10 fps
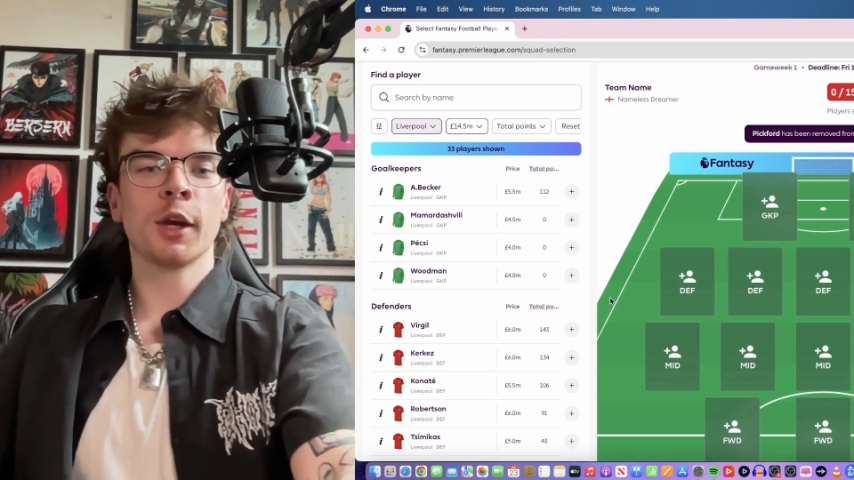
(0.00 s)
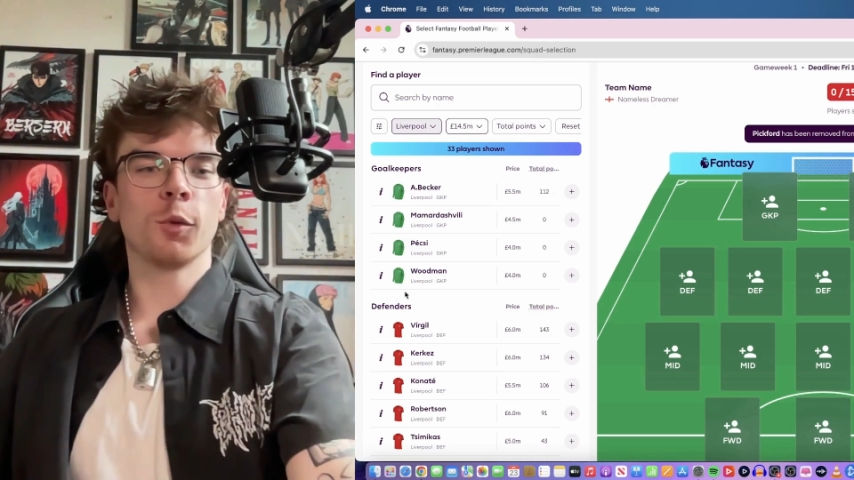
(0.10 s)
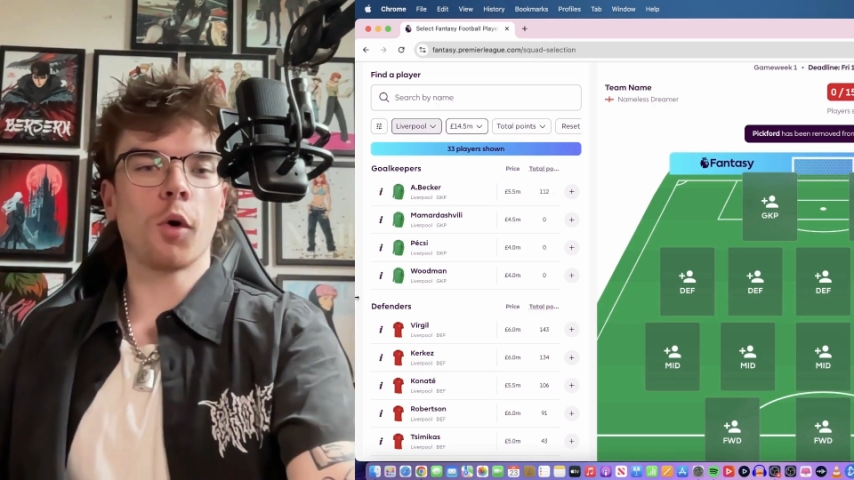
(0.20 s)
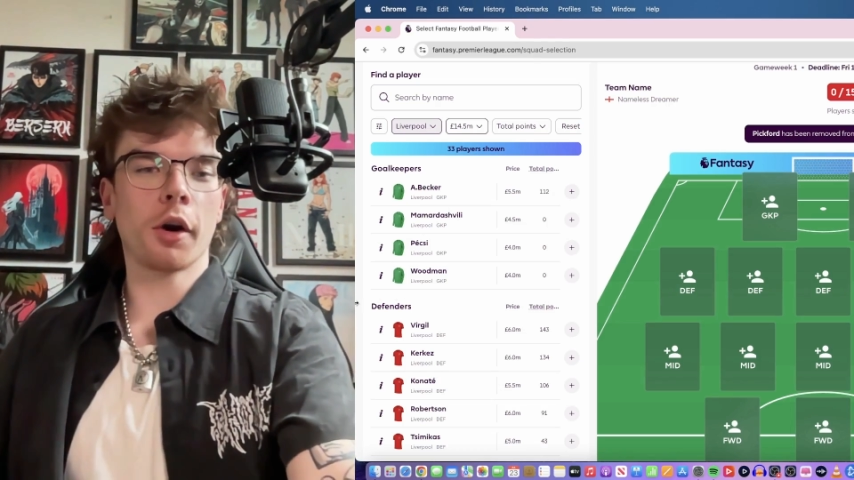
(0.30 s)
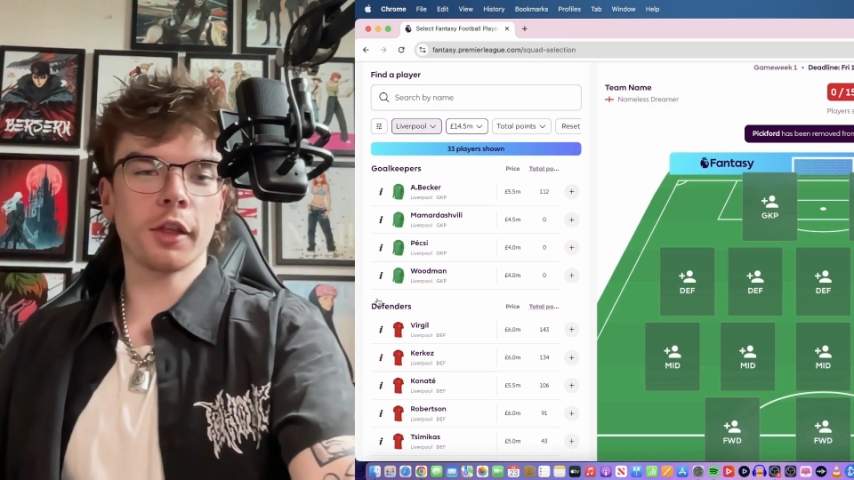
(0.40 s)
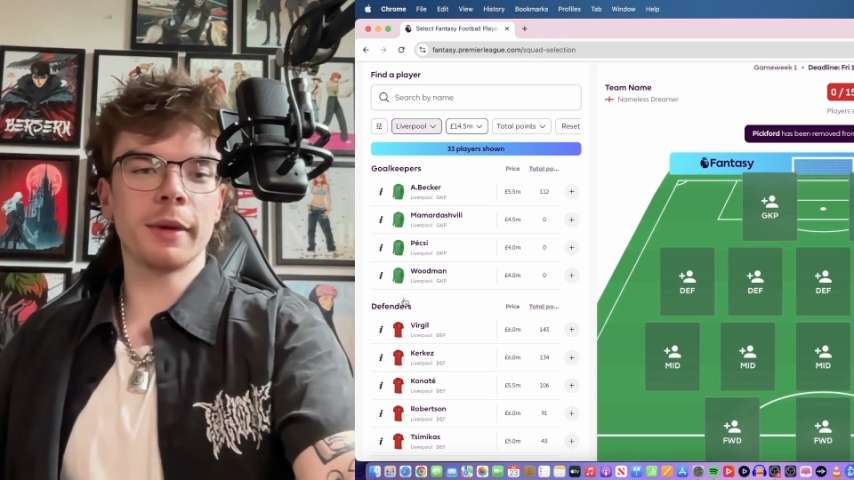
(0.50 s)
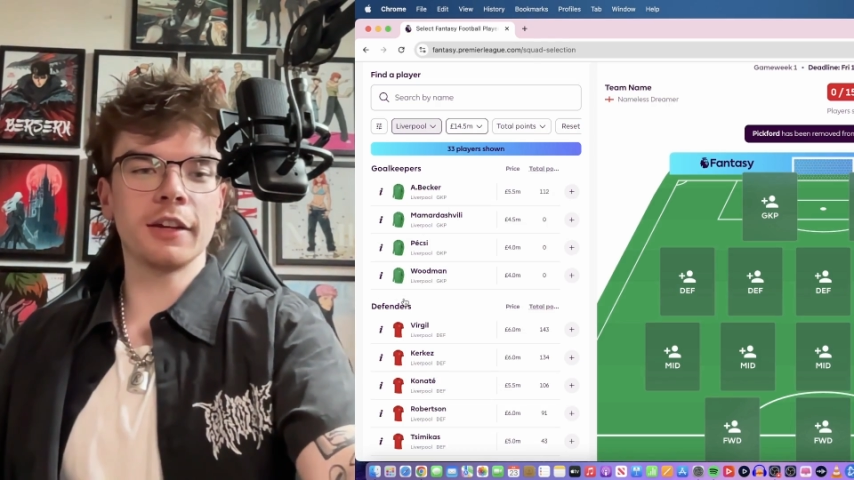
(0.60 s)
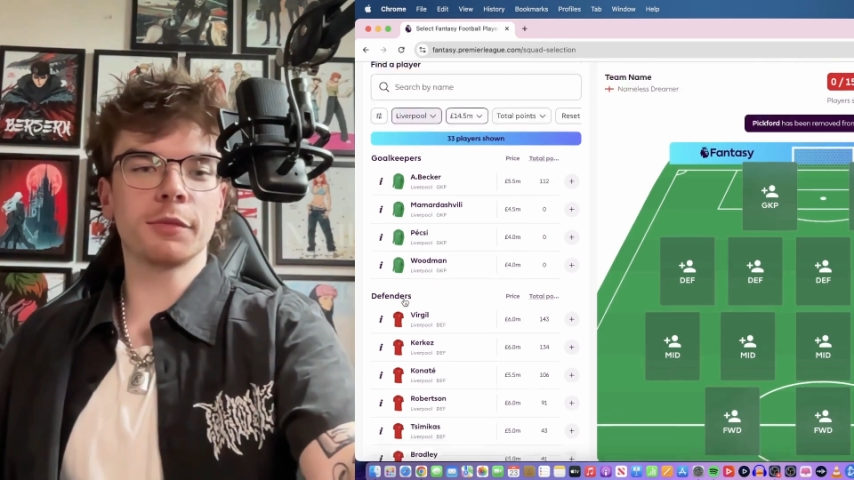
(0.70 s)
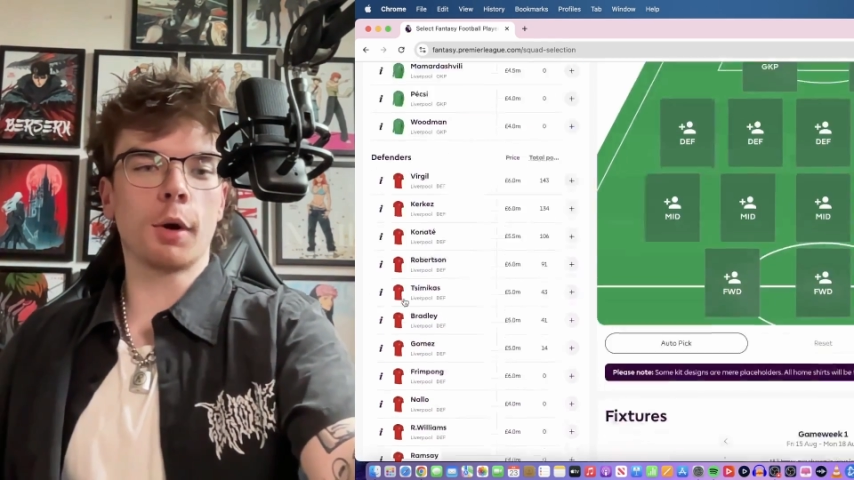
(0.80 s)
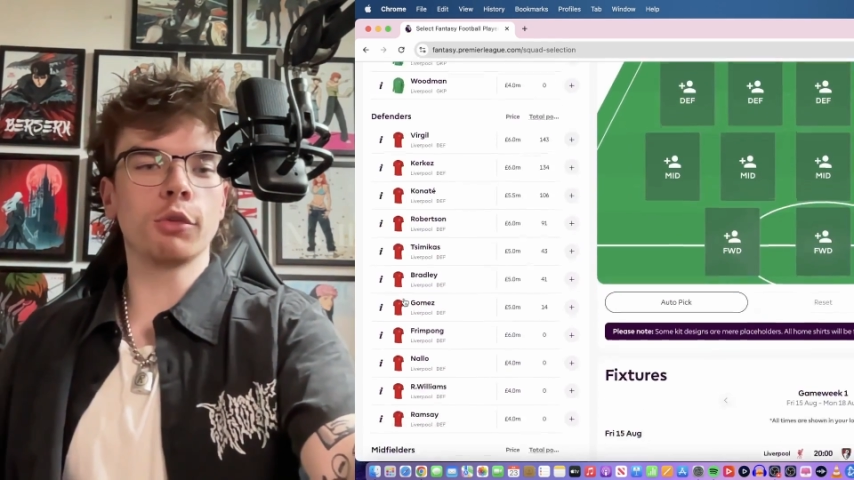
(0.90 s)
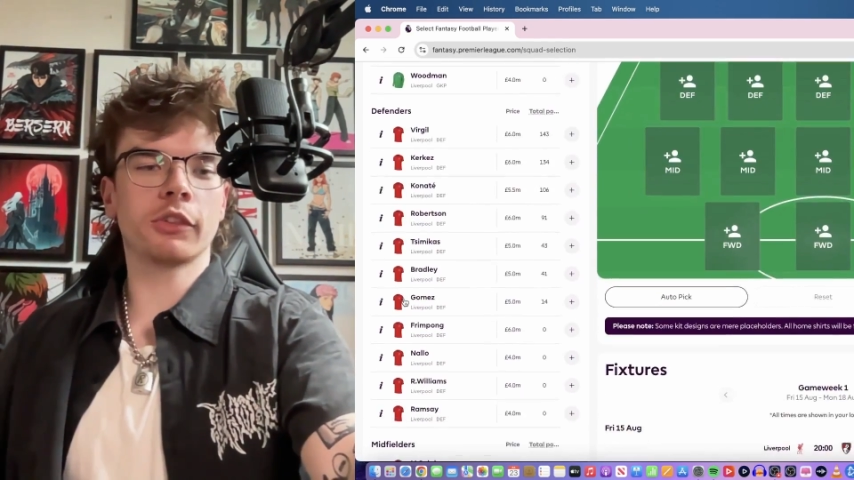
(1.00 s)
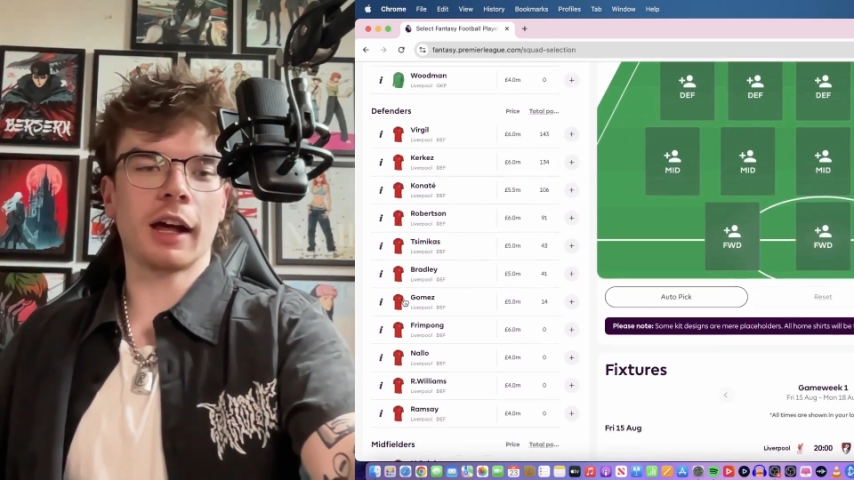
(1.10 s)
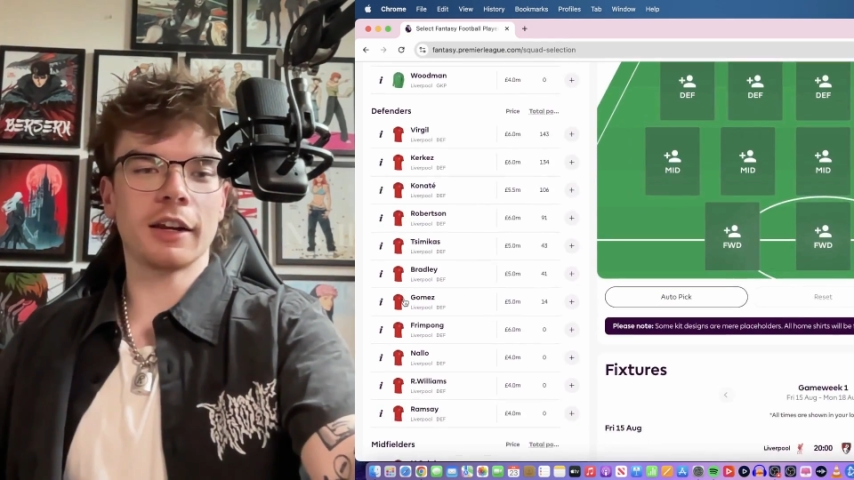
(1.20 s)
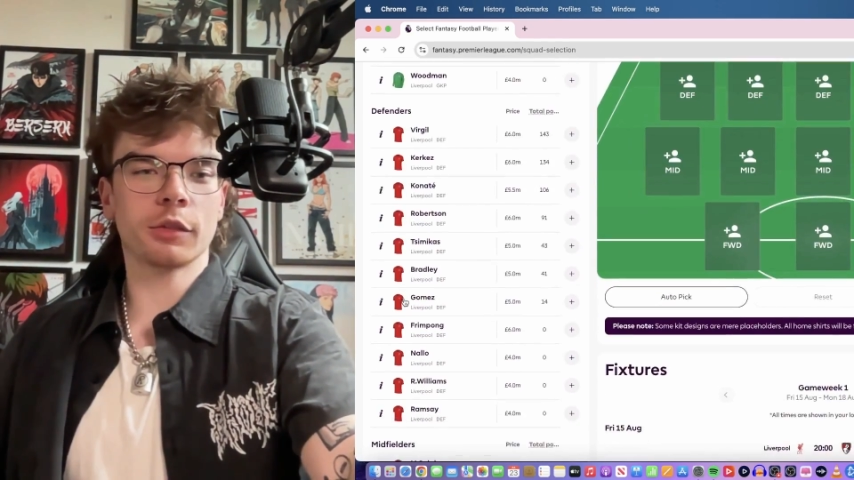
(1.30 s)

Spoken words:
One of them is Mo Salah,